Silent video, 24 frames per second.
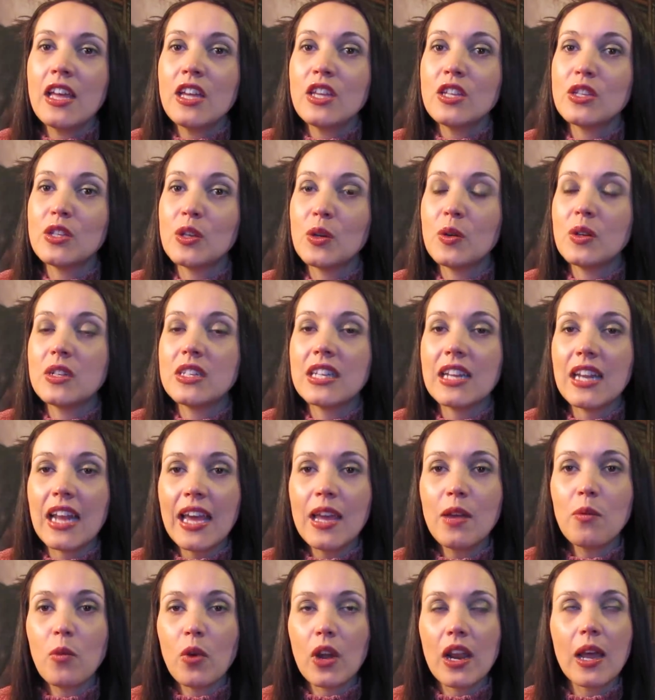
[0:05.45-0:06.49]
So
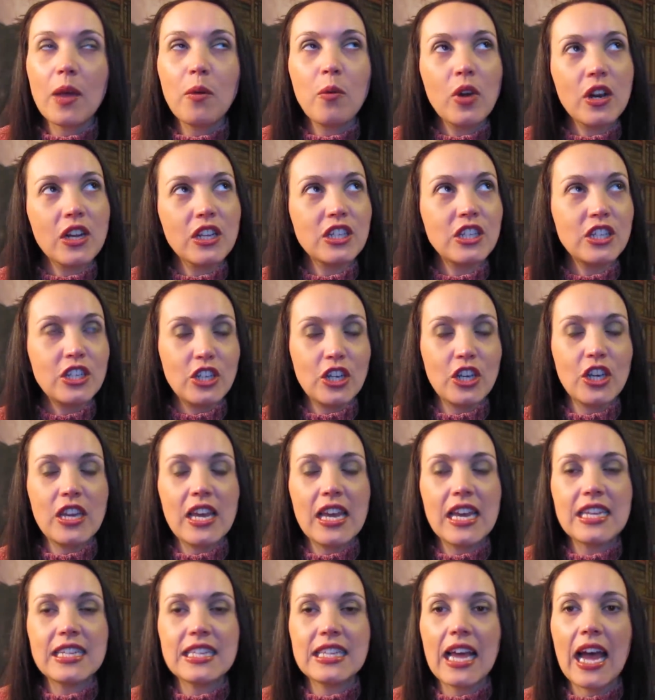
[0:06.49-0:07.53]
tonight what I wanted to do
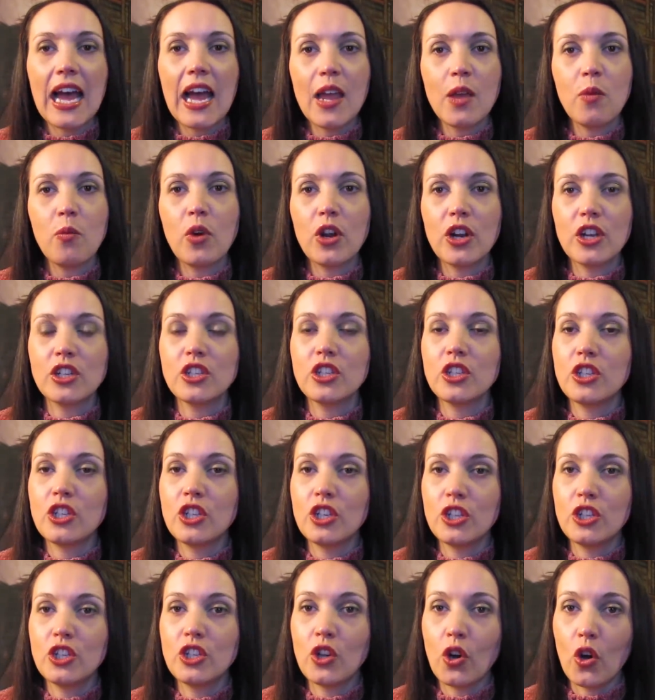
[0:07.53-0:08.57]
is I wanted
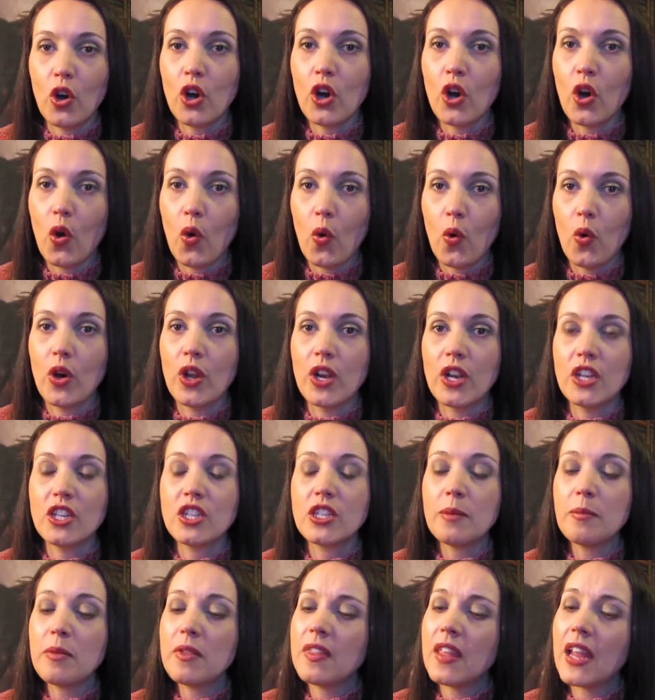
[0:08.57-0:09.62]
to talk on
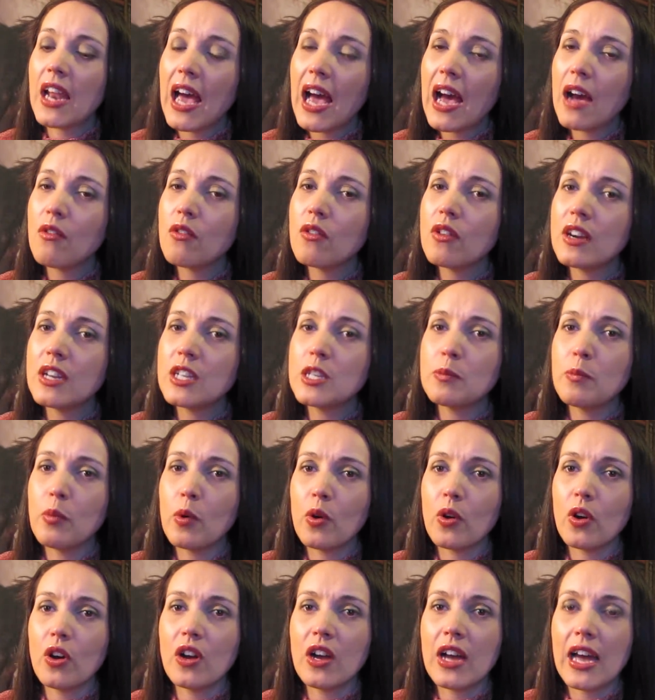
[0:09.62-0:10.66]
something that I have already
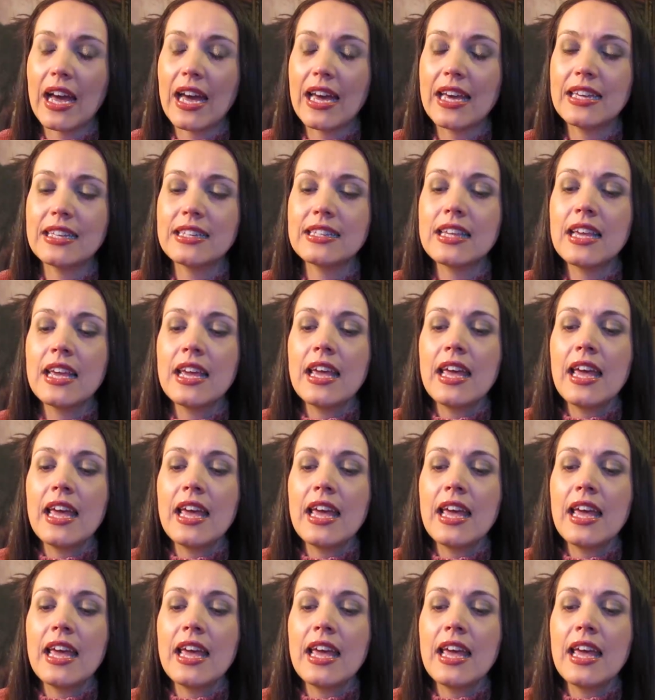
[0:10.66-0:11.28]
spoke on, guys.